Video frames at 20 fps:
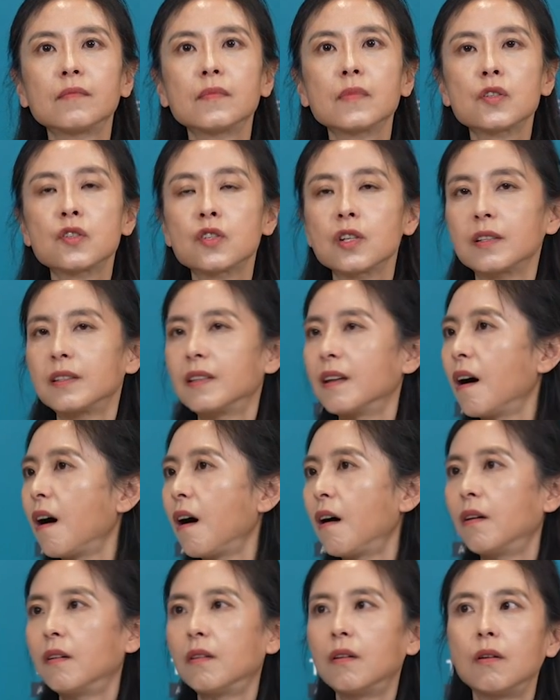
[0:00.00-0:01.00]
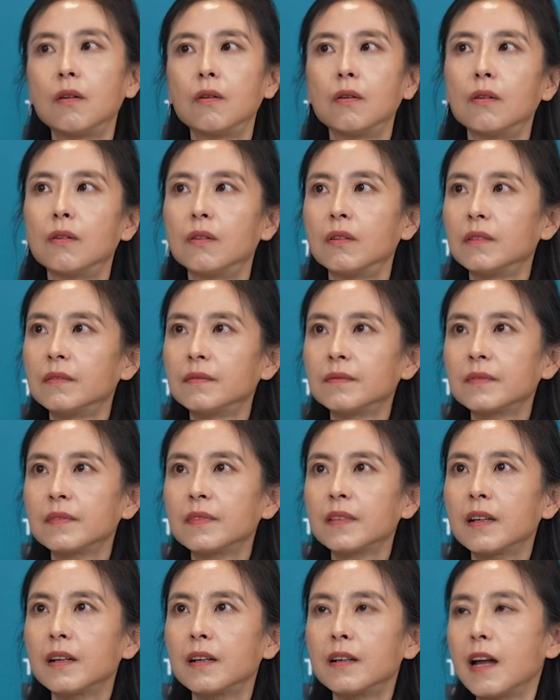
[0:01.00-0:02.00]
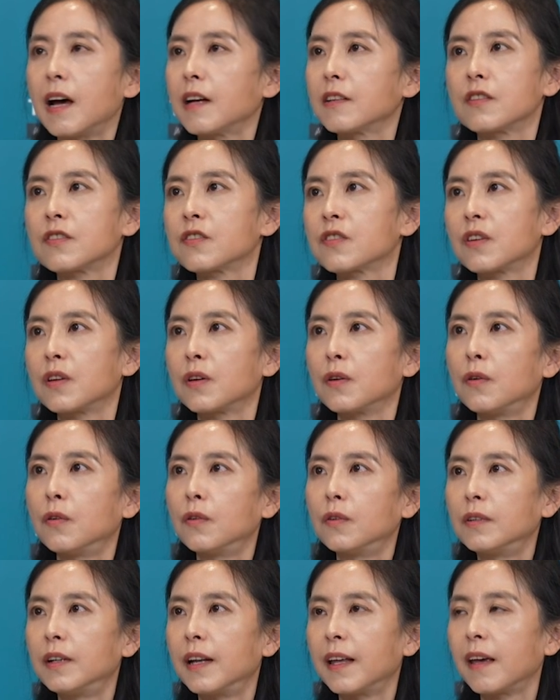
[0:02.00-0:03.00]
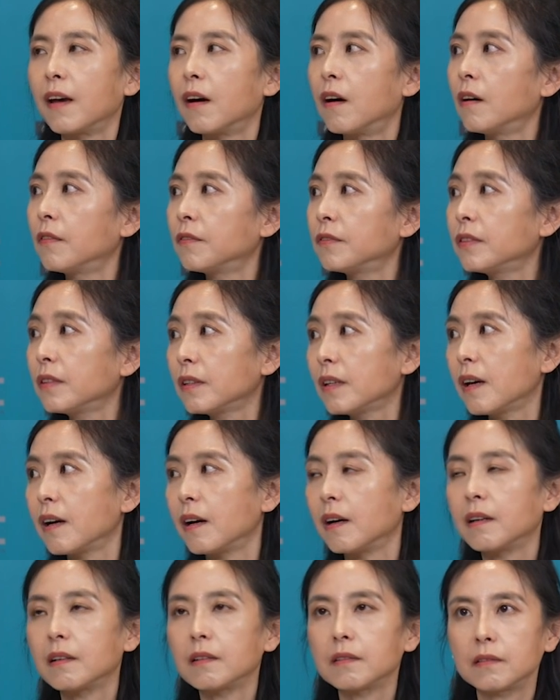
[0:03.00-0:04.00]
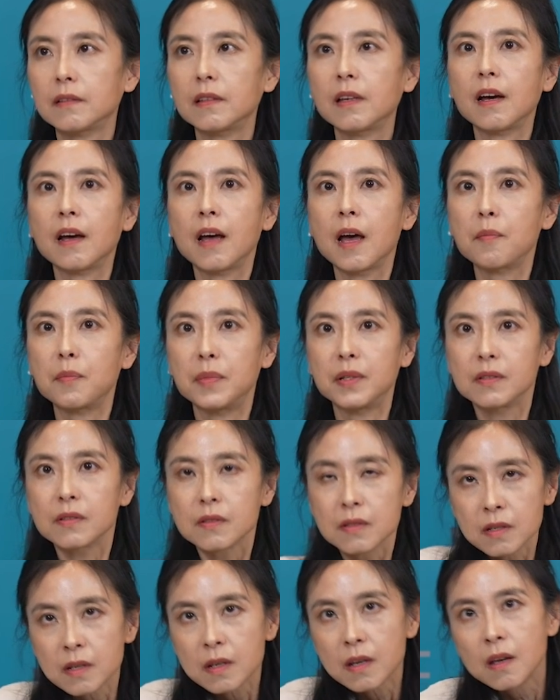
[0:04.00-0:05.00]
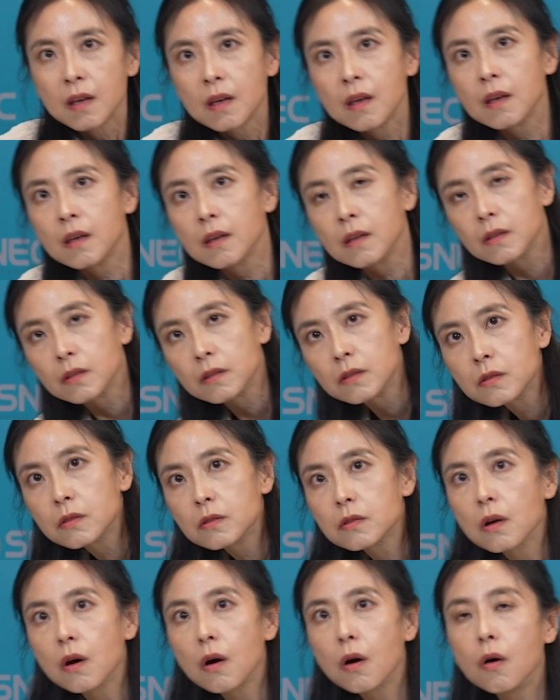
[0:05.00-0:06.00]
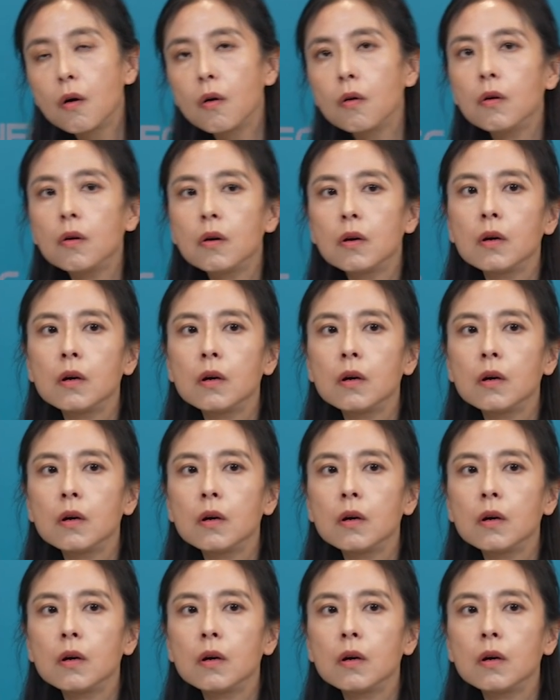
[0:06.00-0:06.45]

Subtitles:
shut down or large-scale layoff. Yeah, happens. So